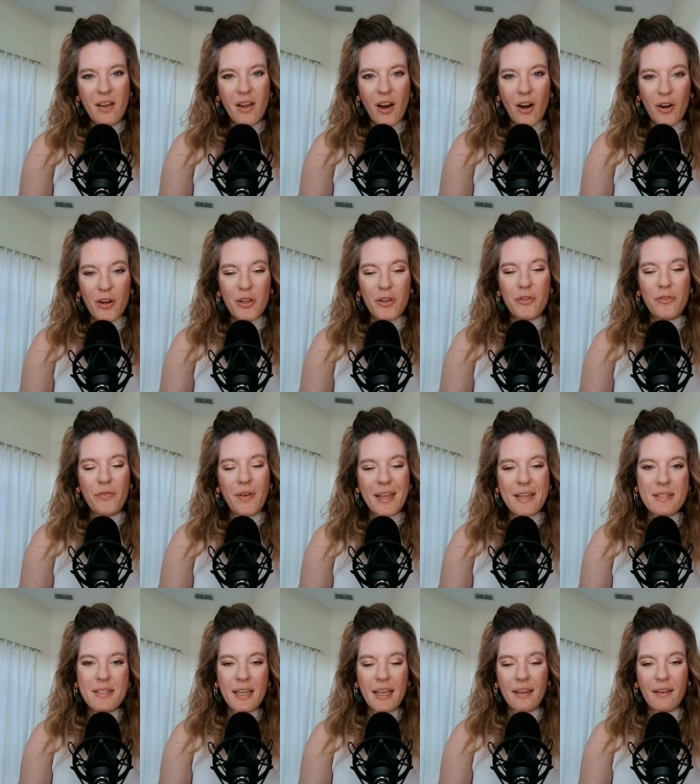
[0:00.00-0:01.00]
Are you
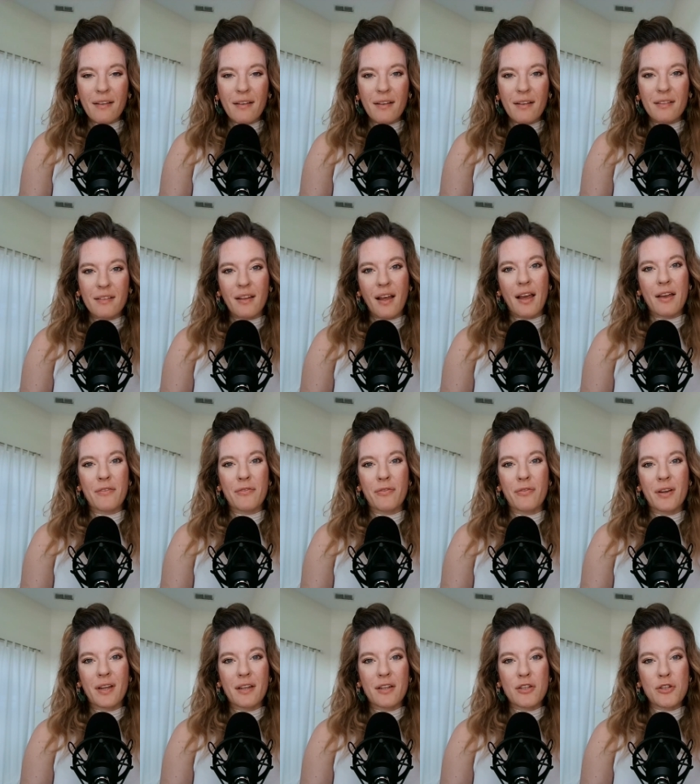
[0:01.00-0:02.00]
facing a
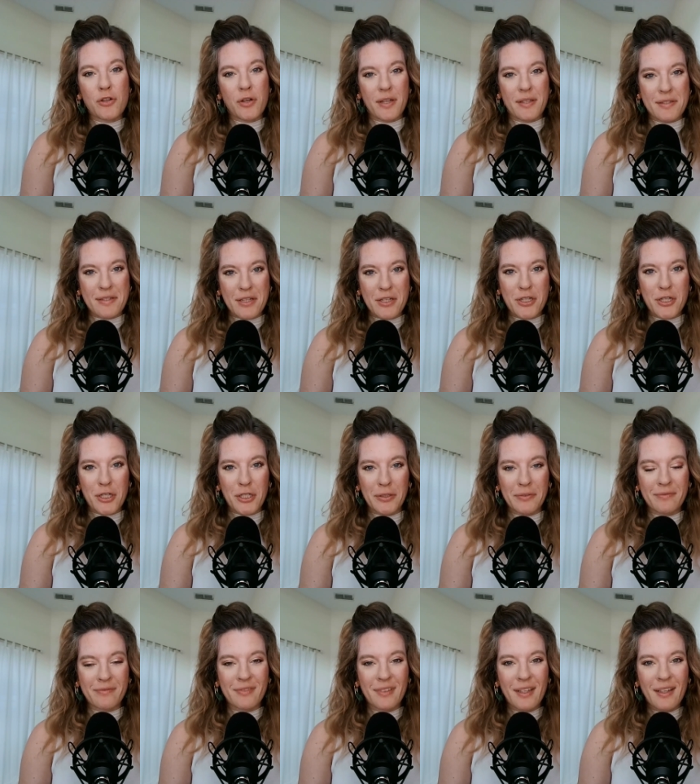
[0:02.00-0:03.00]
life
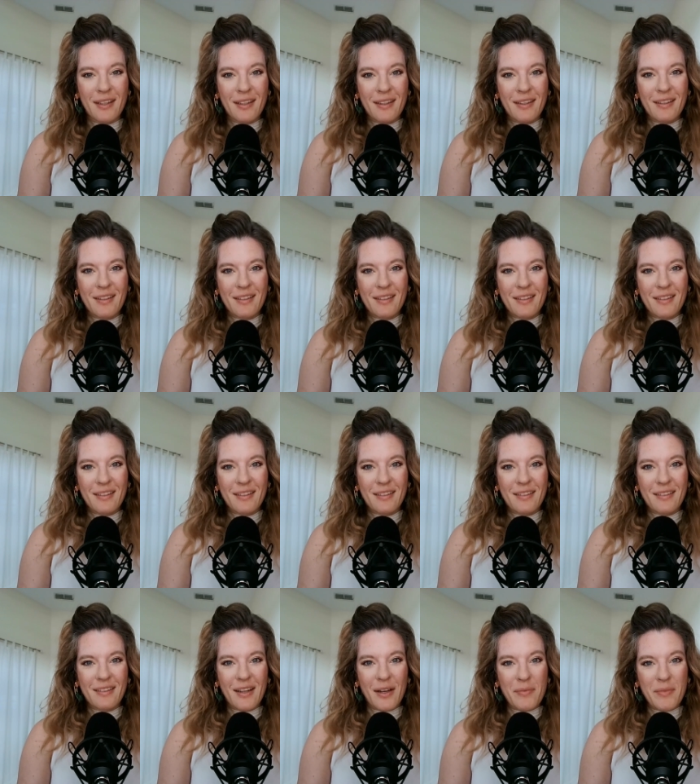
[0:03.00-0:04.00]
transition?
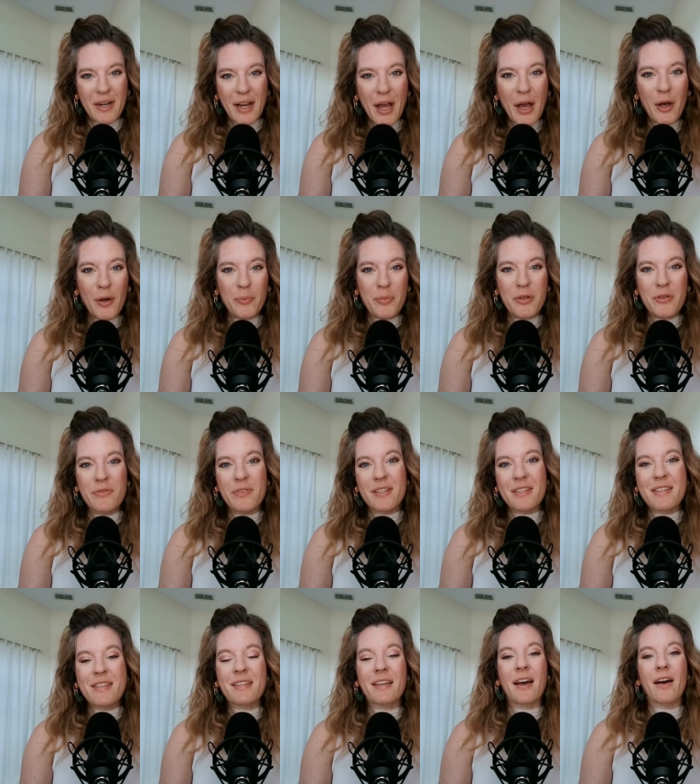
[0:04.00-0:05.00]
I'm going to help you
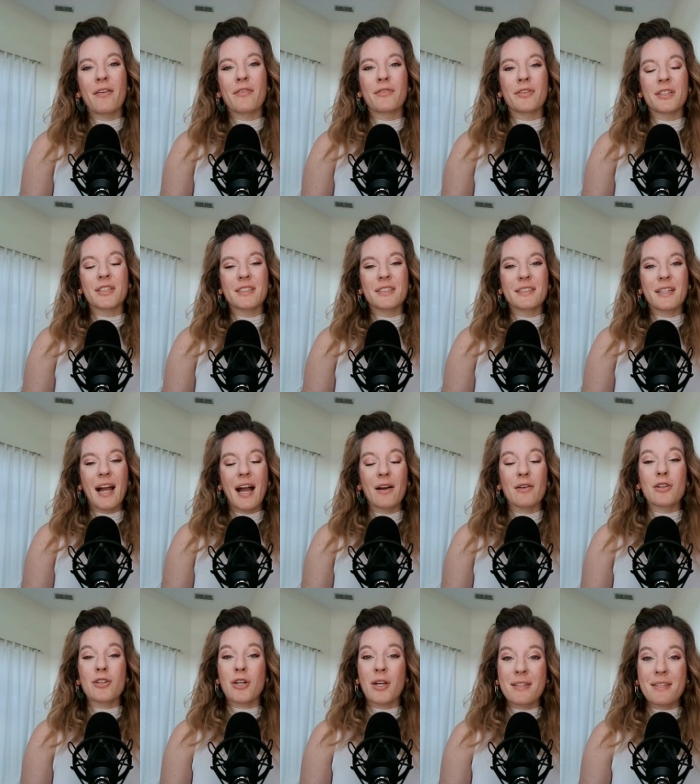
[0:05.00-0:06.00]
discover
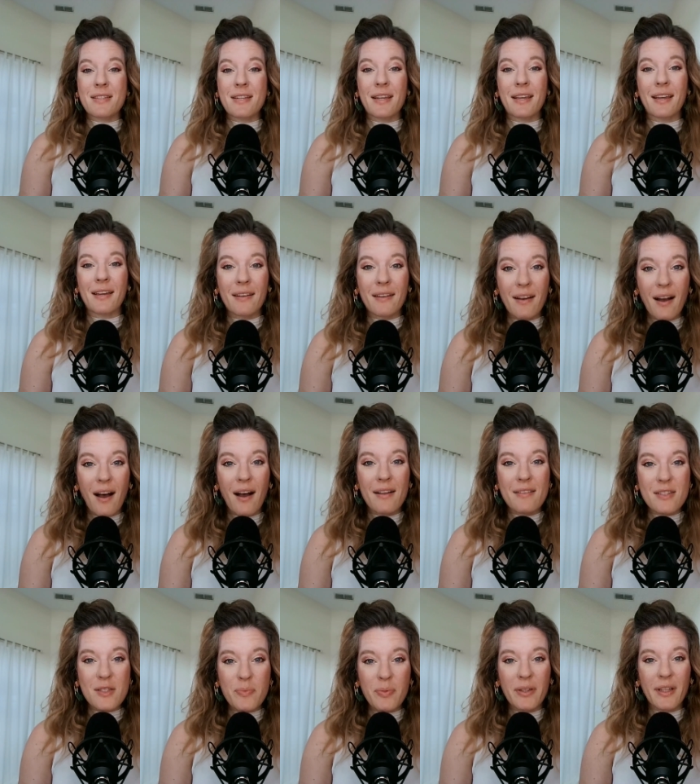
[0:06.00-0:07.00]
how trusting in
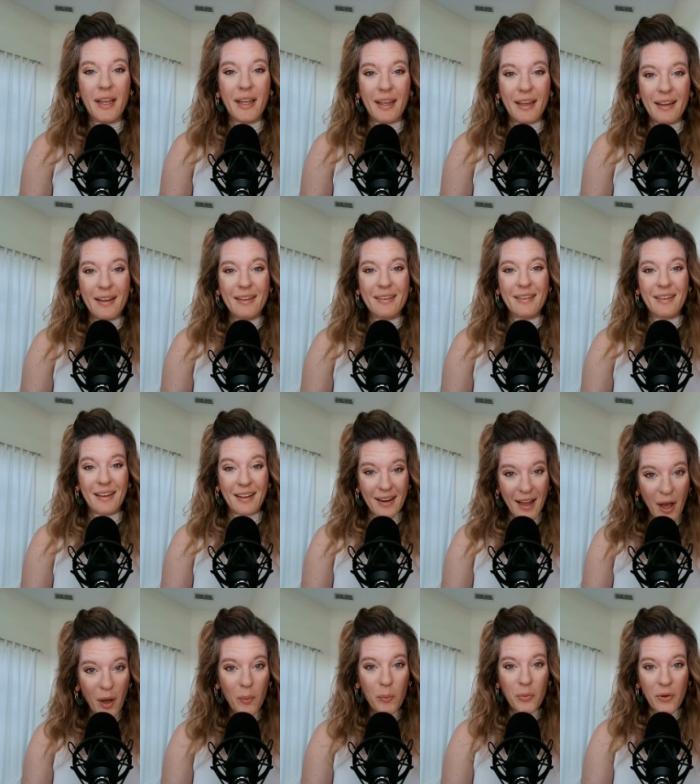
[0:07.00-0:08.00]
God's plan can
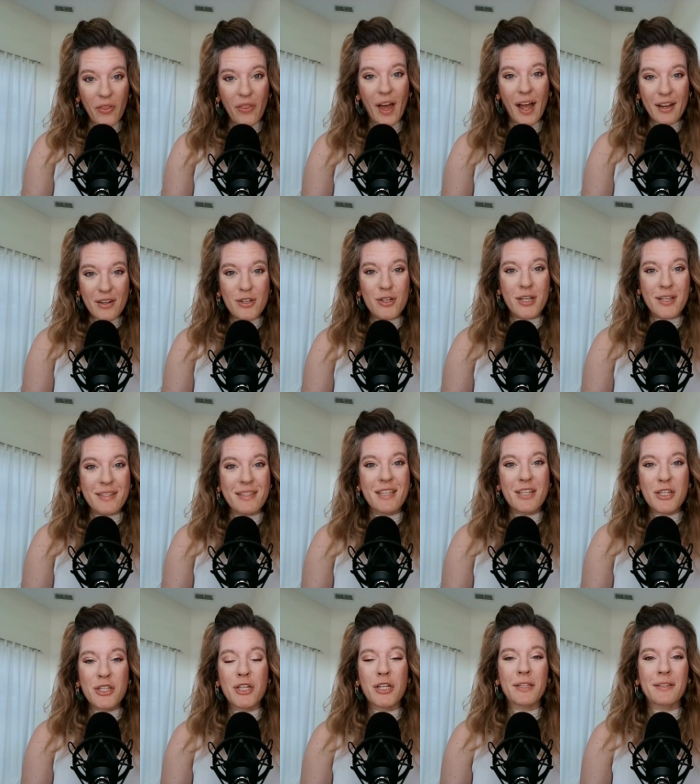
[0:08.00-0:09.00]
help with that
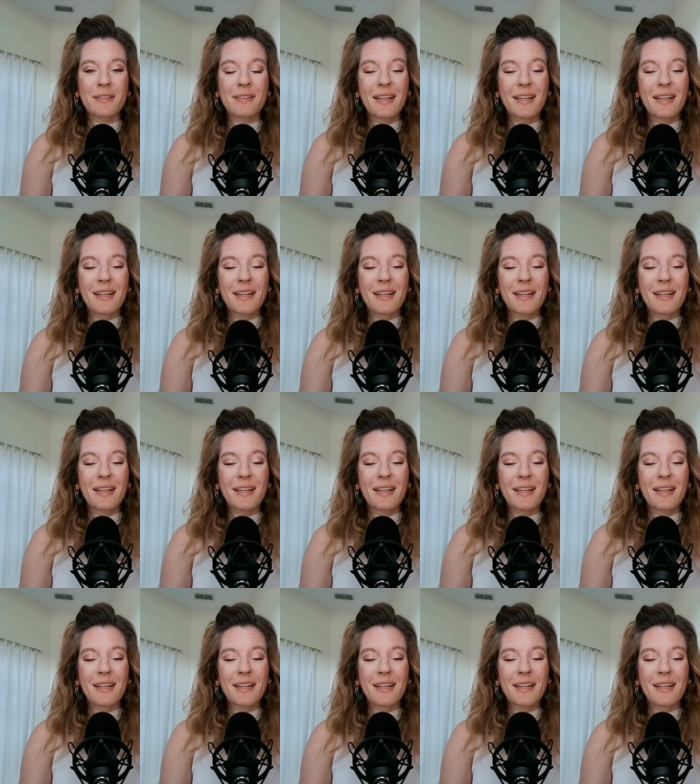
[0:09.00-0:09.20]
transition.